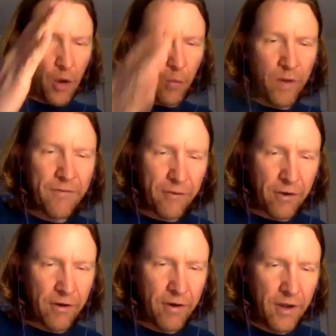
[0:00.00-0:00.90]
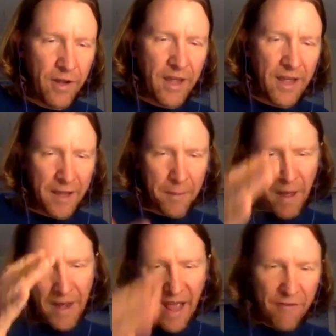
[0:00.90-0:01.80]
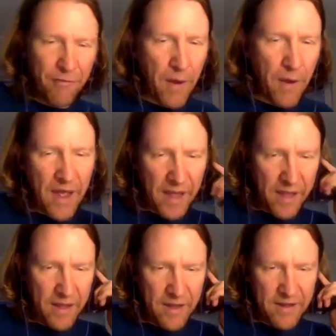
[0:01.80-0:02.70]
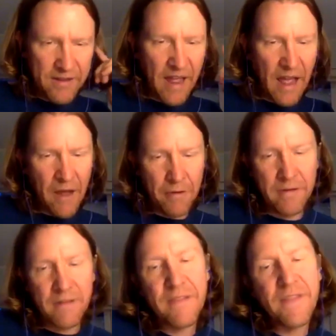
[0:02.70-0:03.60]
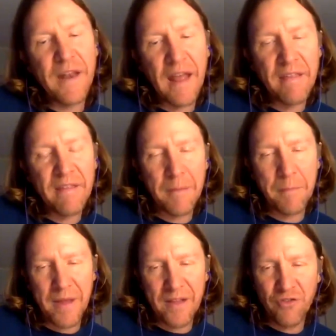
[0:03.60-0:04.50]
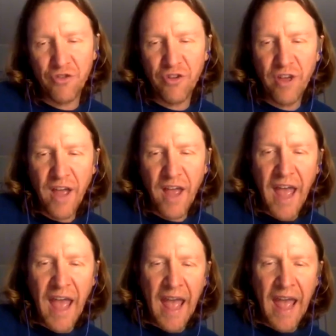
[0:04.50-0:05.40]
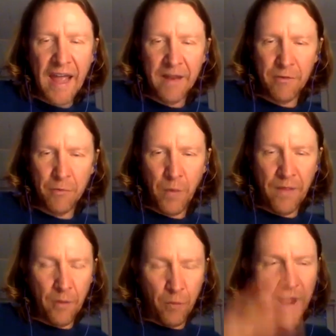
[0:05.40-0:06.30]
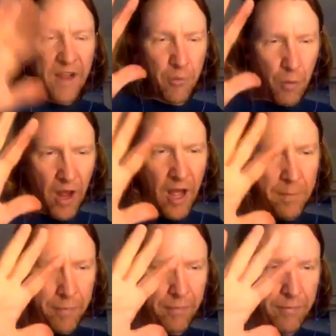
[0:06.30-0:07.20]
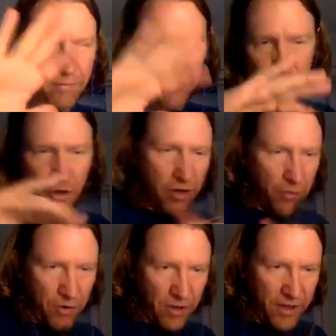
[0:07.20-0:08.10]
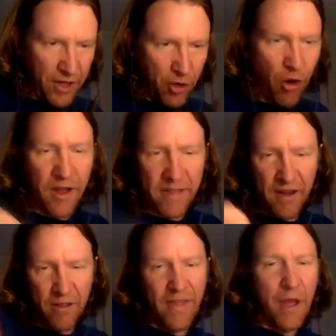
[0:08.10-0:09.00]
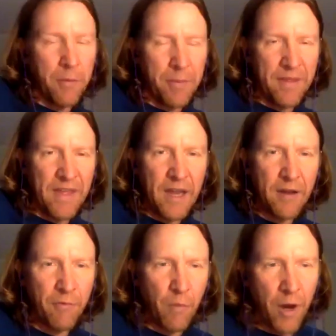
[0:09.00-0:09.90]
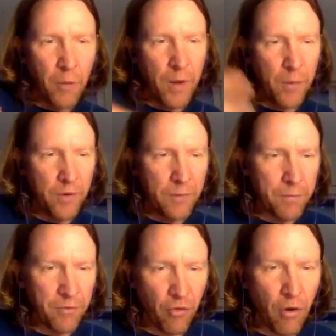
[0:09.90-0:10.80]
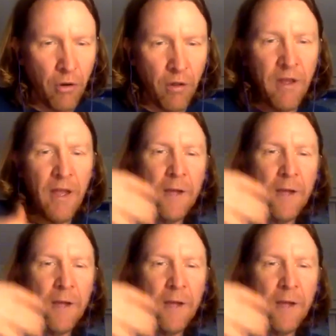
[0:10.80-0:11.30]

river about halfway down the nesting beach, and when the rains were up, you couldn't really cross it, and so that would be the end of where we would patrol.